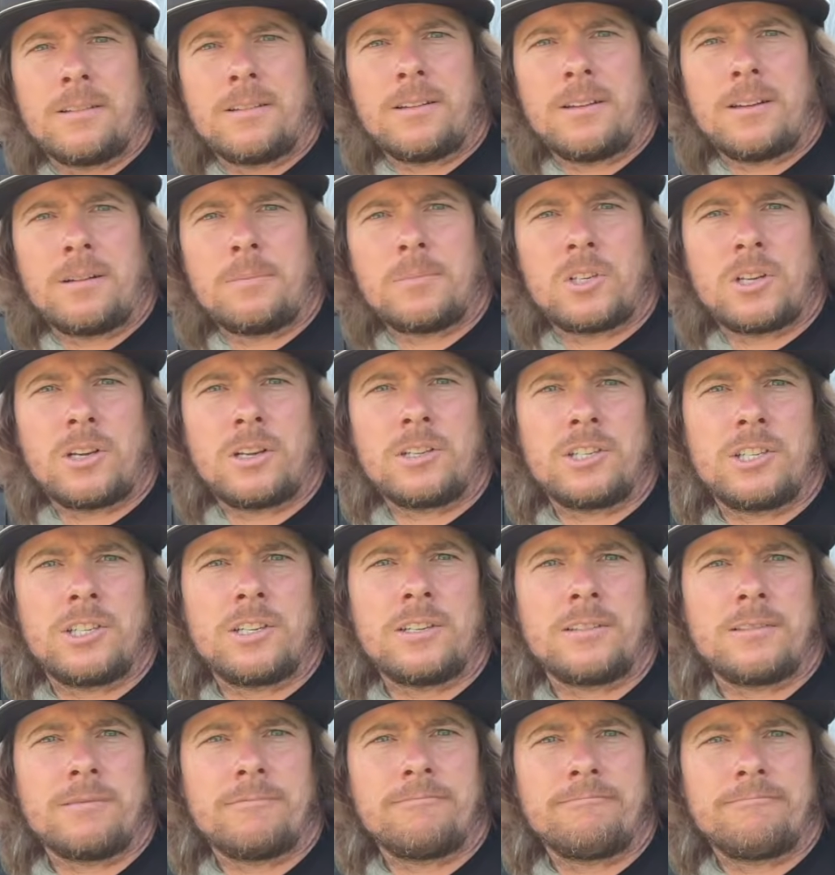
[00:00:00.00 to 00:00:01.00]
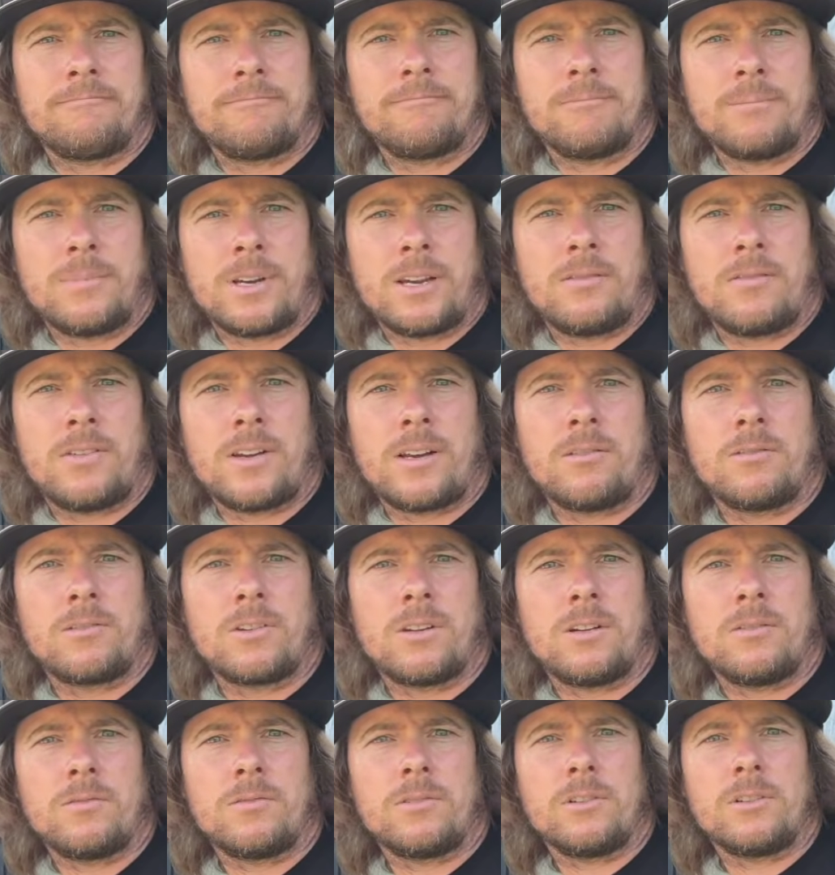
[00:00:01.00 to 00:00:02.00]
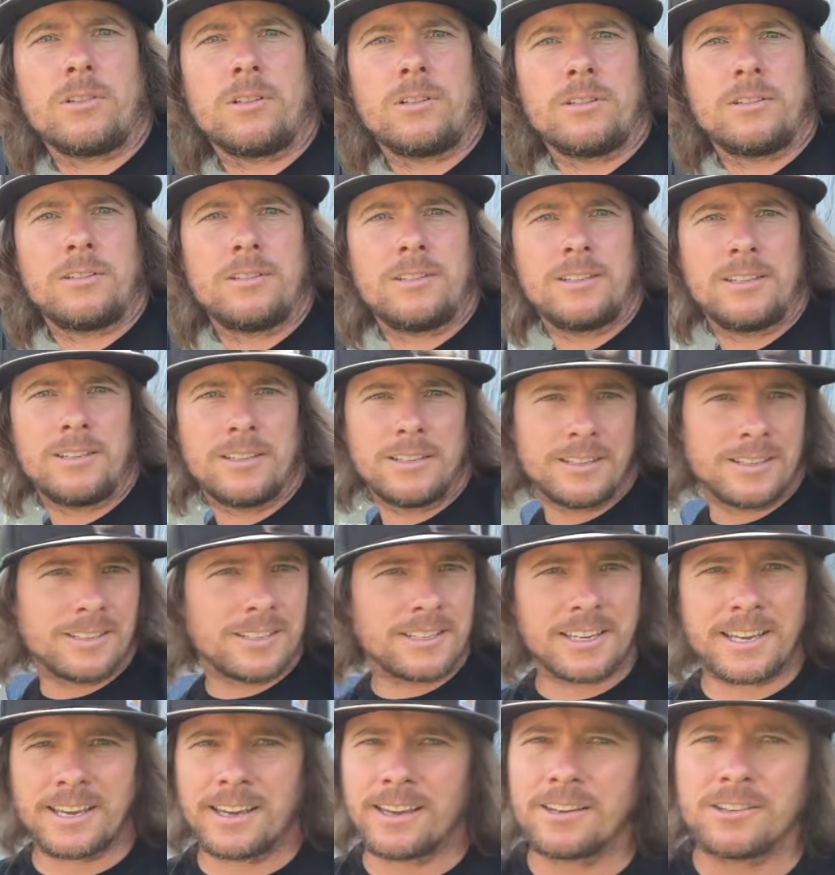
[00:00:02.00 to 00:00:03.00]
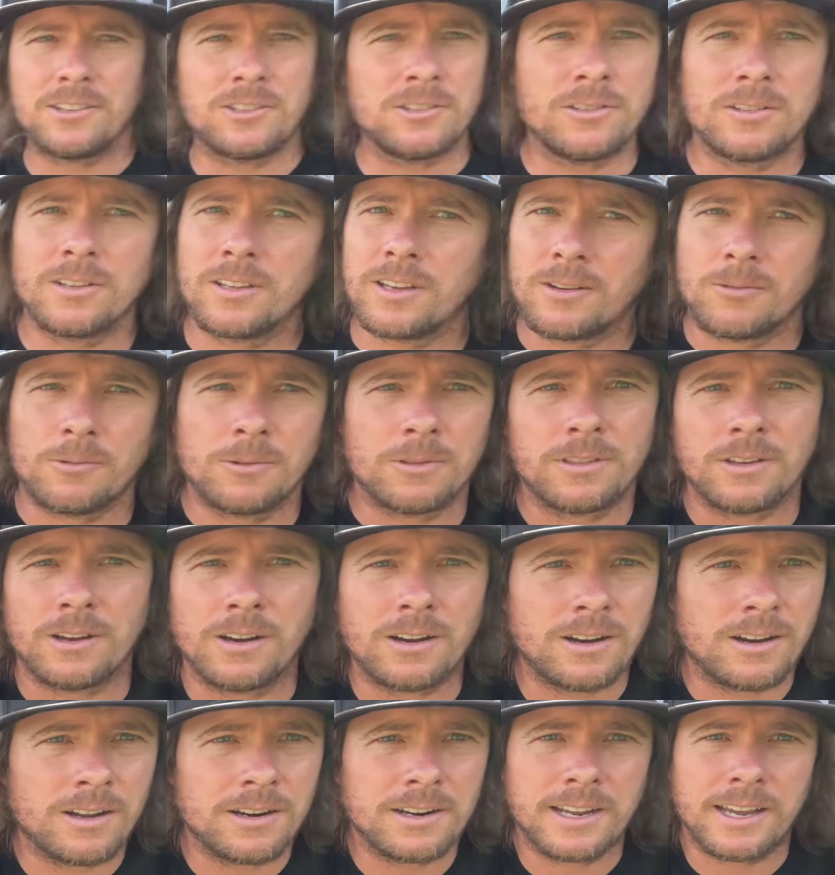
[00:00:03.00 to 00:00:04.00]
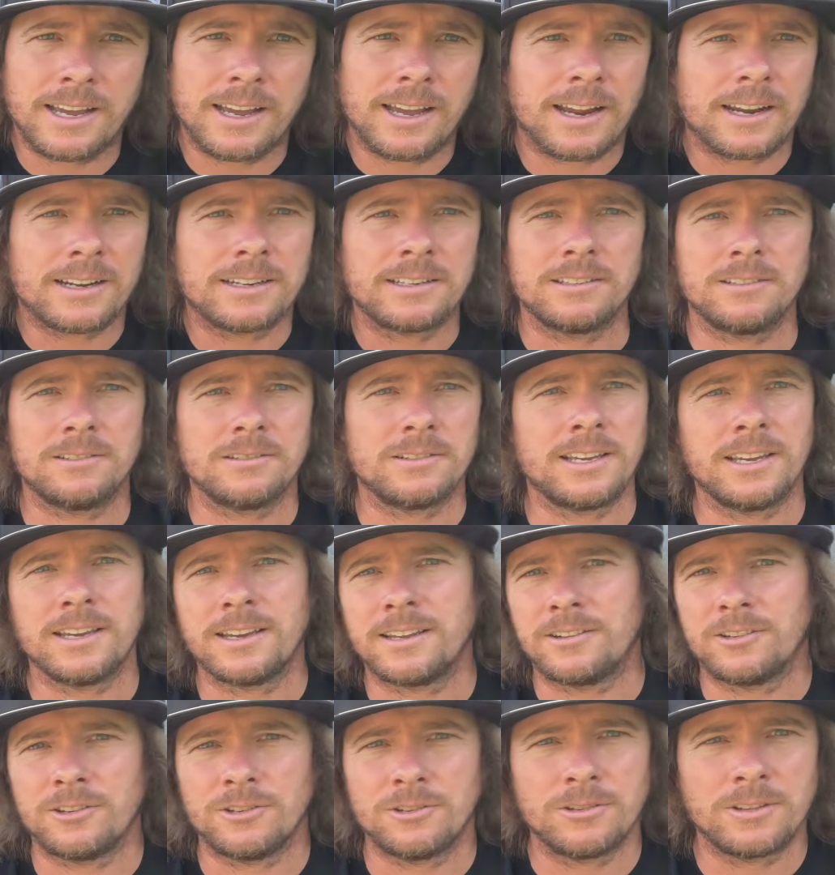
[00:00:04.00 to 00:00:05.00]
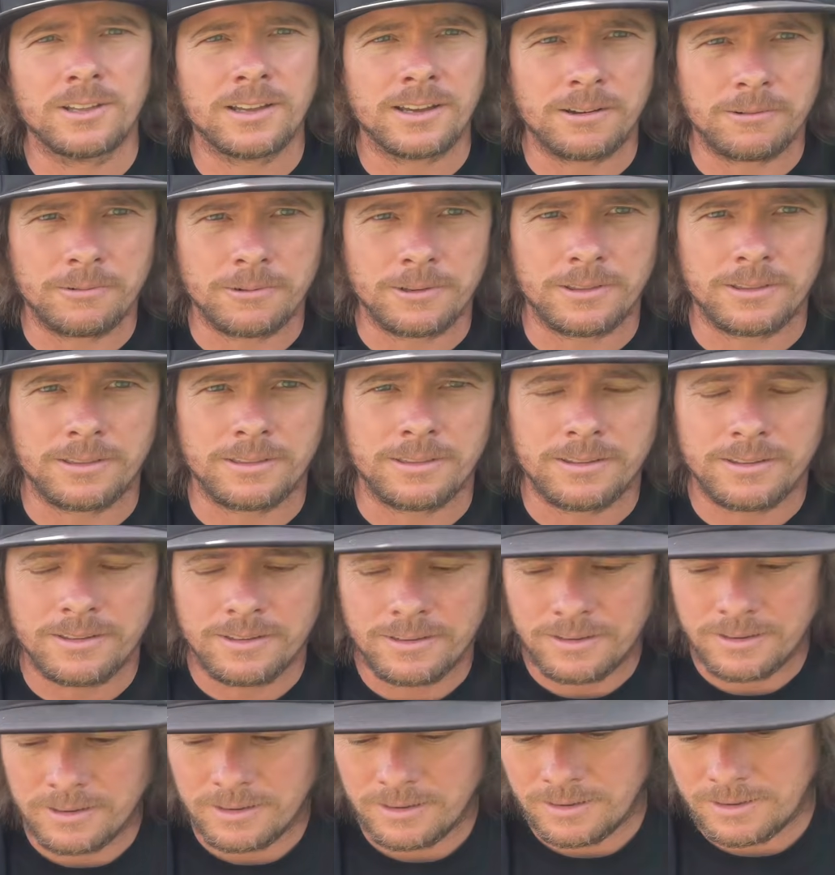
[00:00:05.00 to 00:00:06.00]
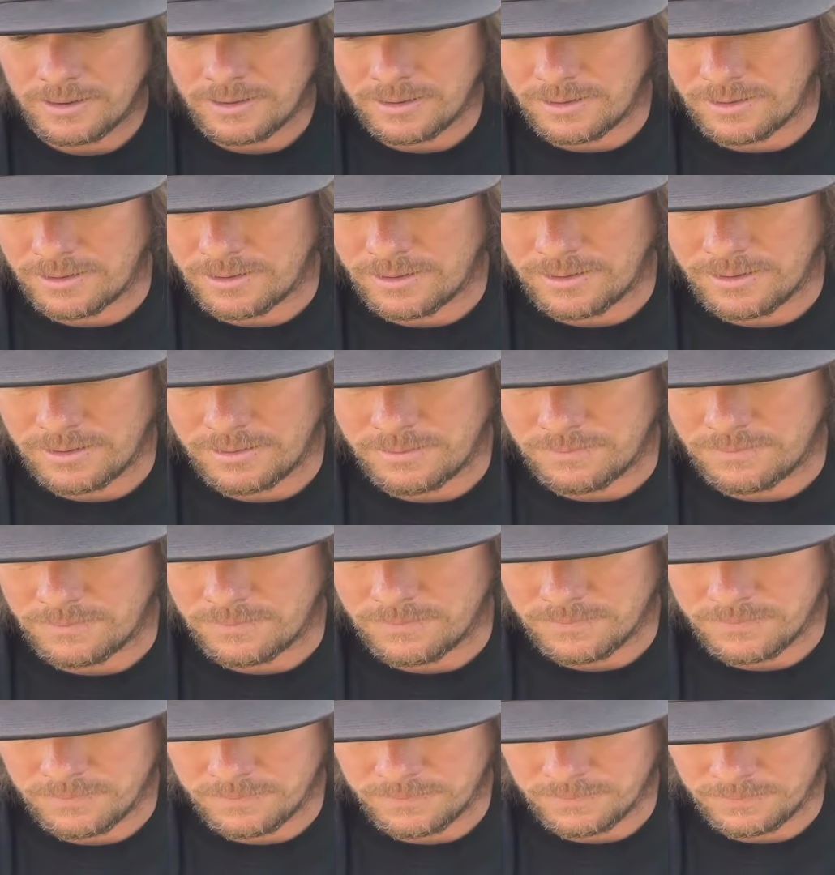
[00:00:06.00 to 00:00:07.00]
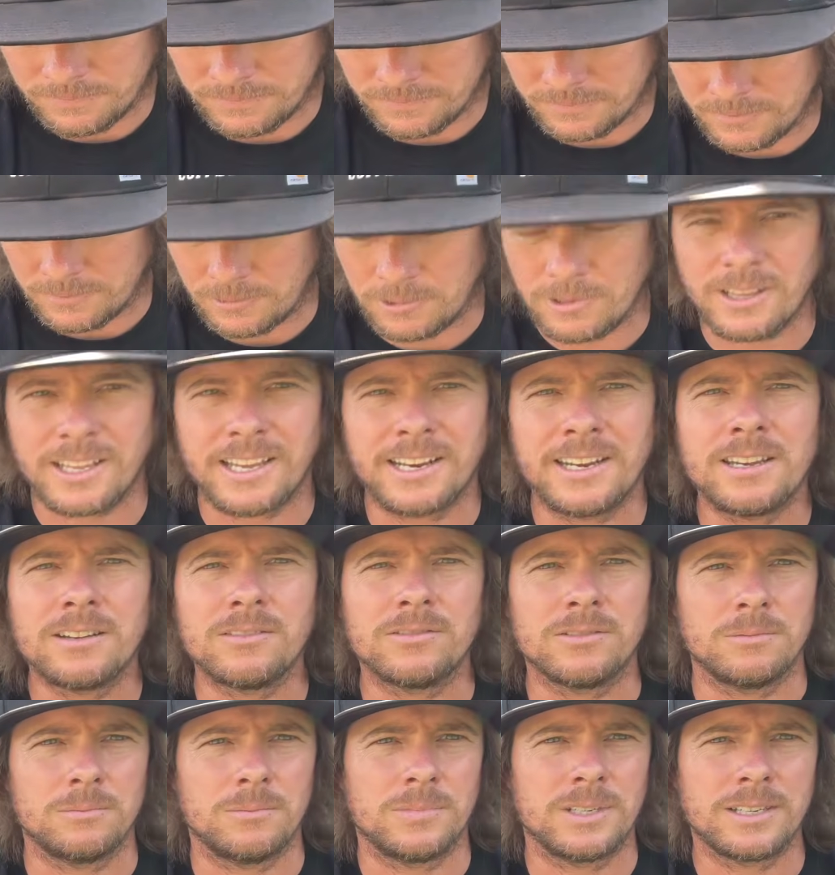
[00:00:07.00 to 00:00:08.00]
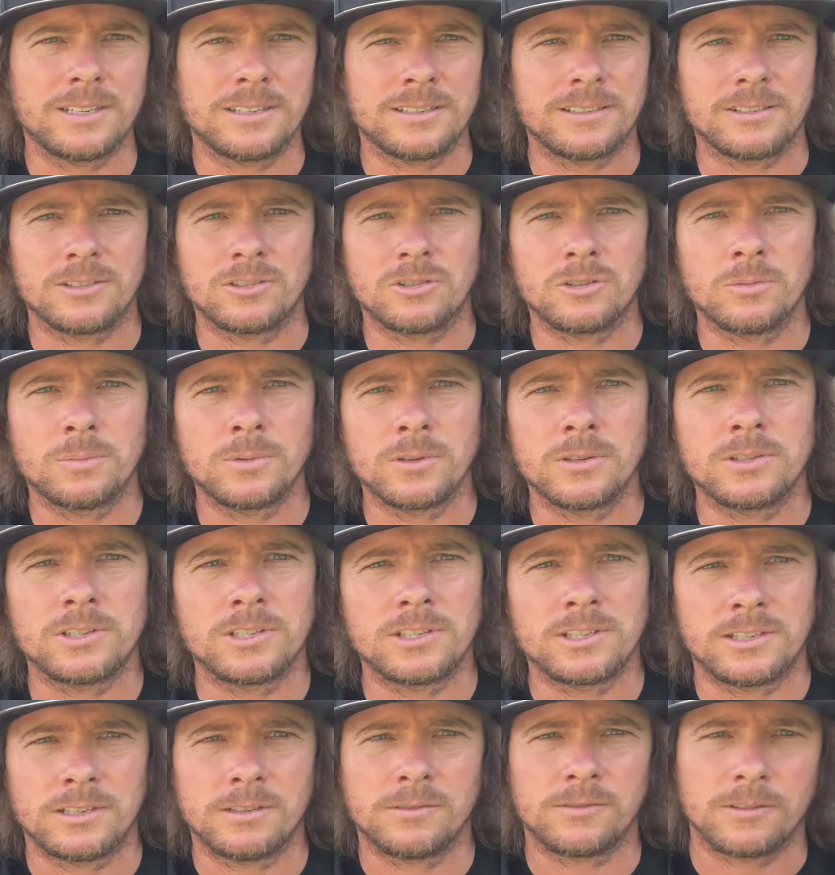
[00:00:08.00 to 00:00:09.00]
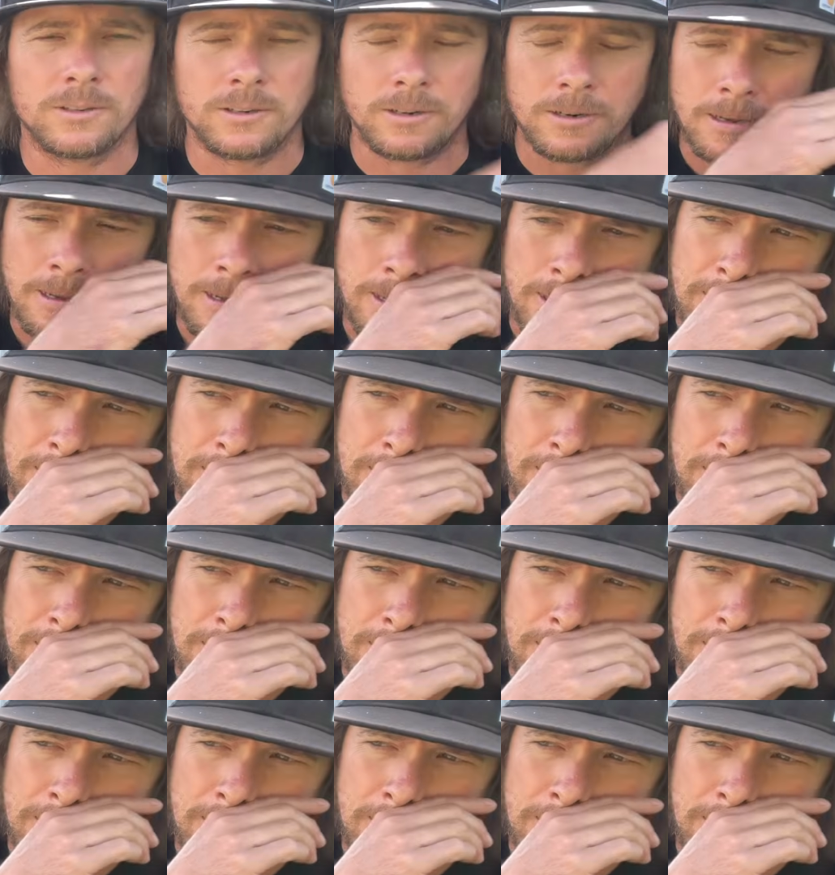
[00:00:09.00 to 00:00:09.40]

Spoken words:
I'm touching my valve cover Can't do that with the Honda Acti. You can't do that with, well, any of them, because the Subaru is just different.